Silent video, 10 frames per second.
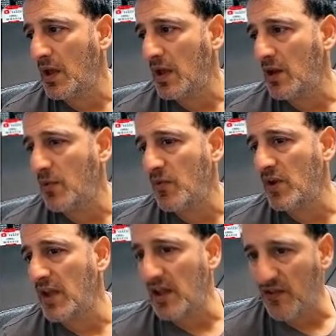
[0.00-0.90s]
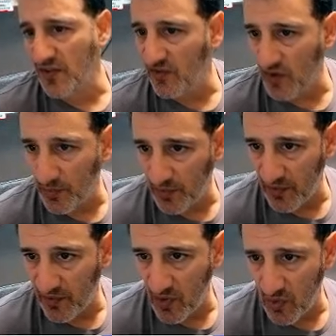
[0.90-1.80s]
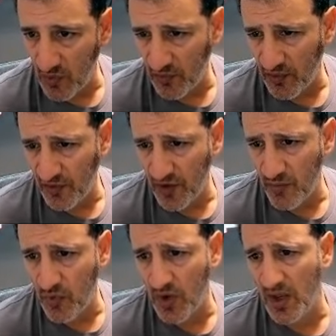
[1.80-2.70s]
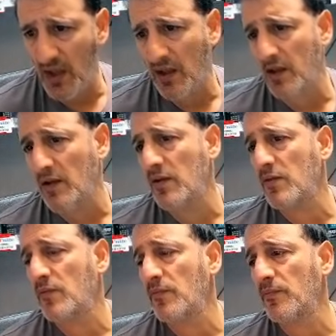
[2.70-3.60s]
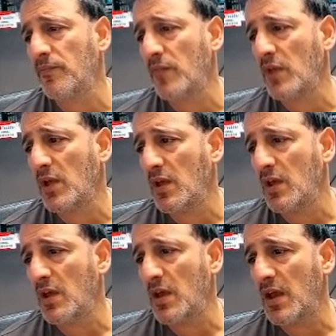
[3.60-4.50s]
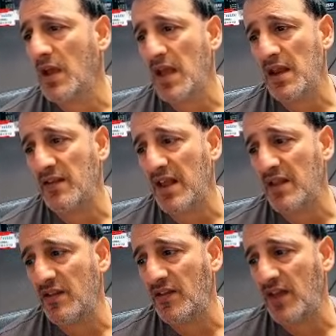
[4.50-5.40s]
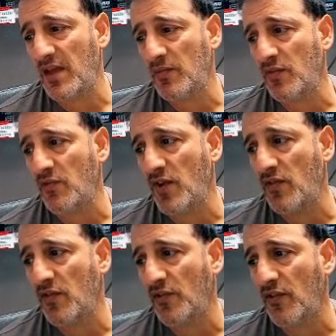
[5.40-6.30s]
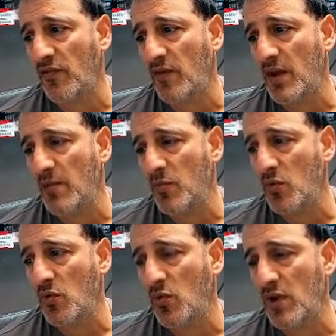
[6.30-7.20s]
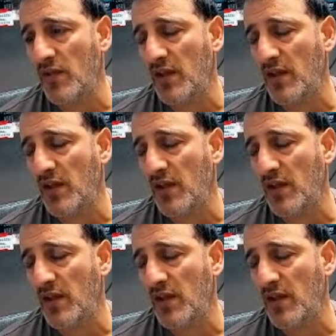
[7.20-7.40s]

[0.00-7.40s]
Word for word: and I'll put the link in the description, of course. Double click. Again, exactly the same to run the software, more,